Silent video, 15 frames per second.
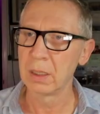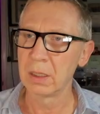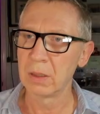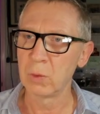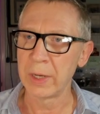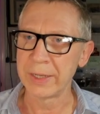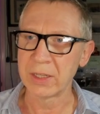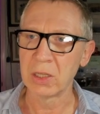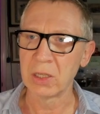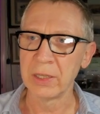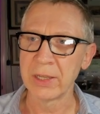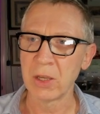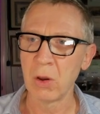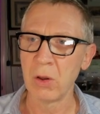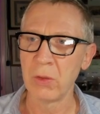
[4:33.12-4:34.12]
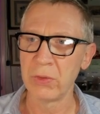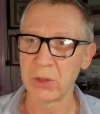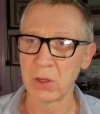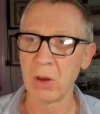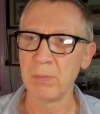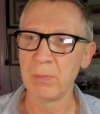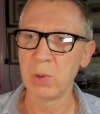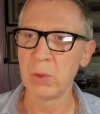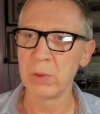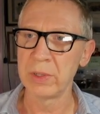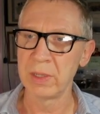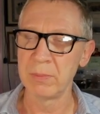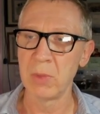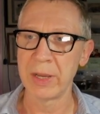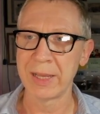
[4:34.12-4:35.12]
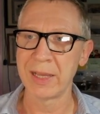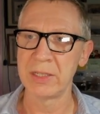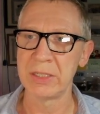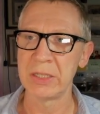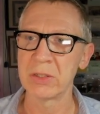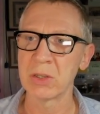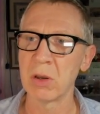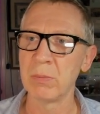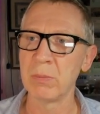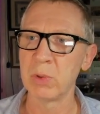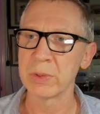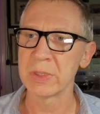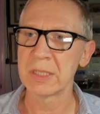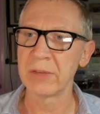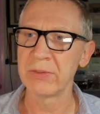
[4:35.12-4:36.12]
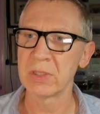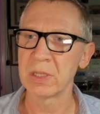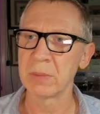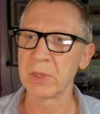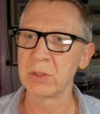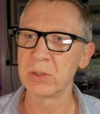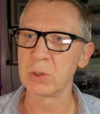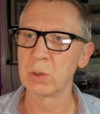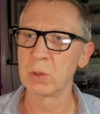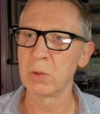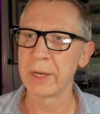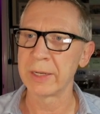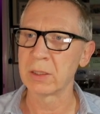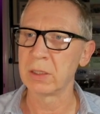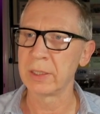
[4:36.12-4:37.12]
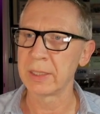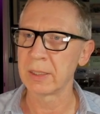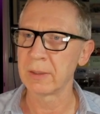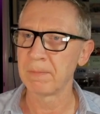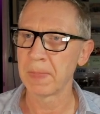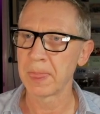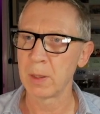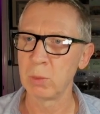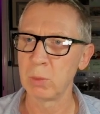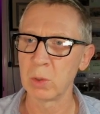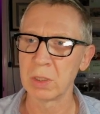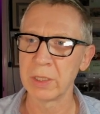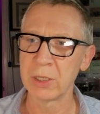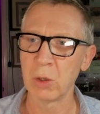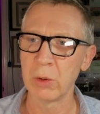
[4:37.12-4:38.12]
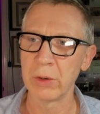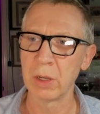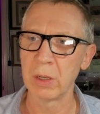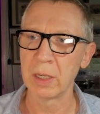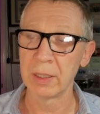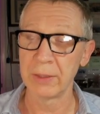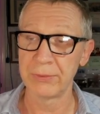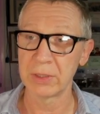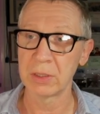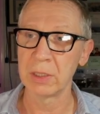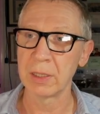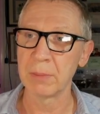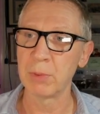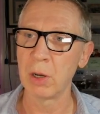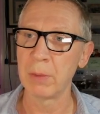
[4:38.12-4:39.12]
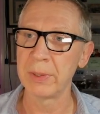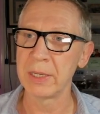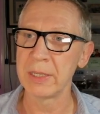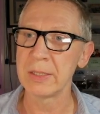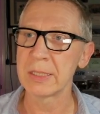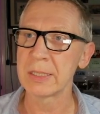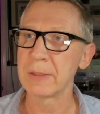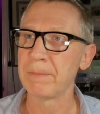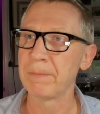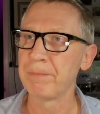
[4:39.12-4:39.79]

Right click on the COM port. In my case, it's COM port seven. So I'm going to do a right click. We'll click on left click properties.